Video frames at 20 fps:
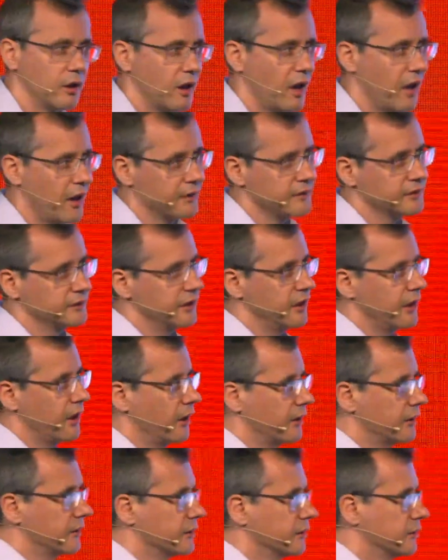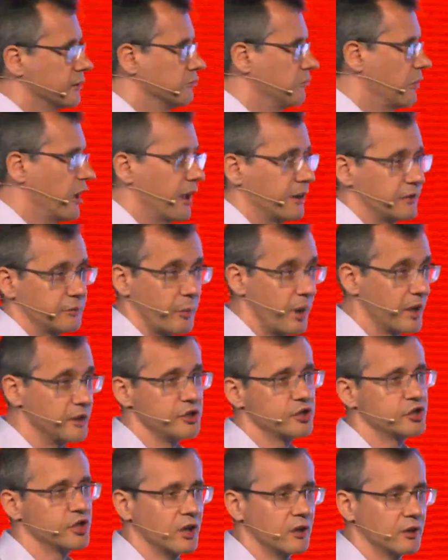SDX has
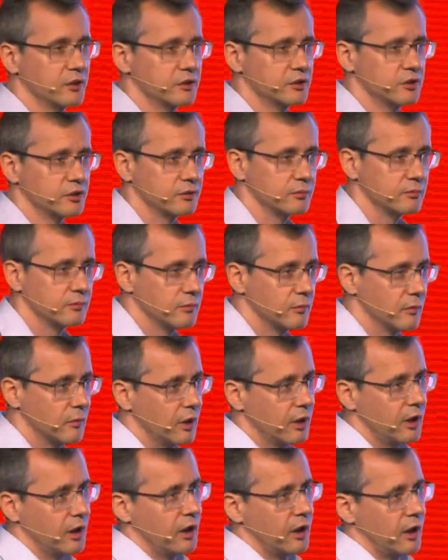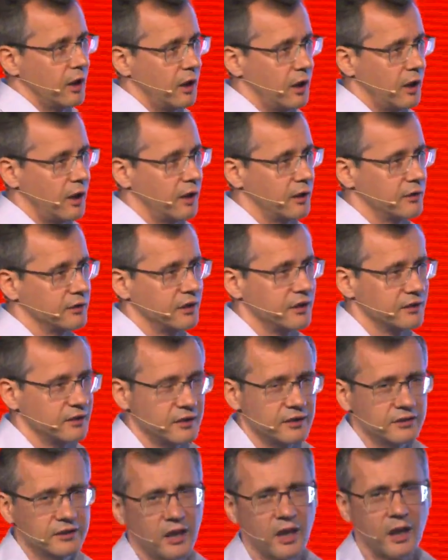many challenges, and it
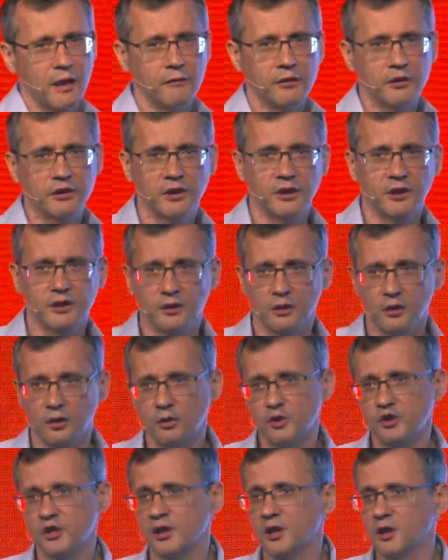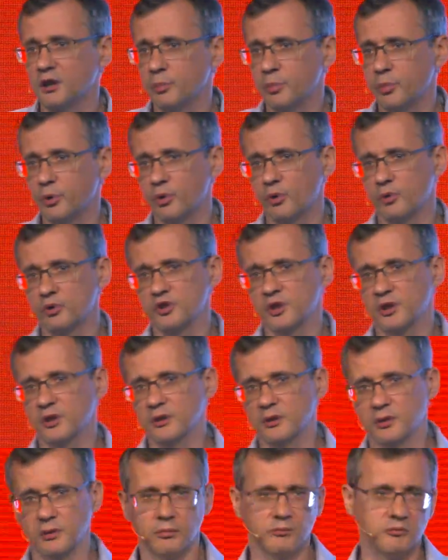is heavy technological
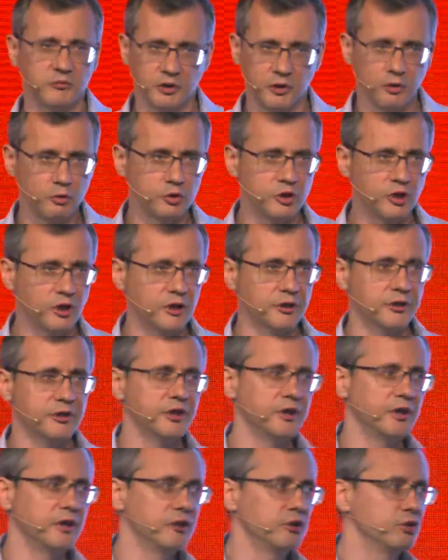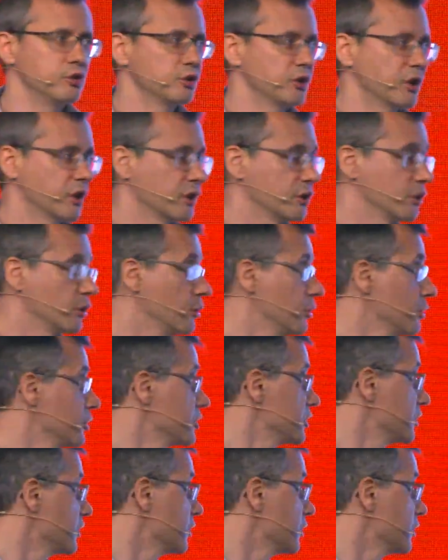project, new DLT, new technology.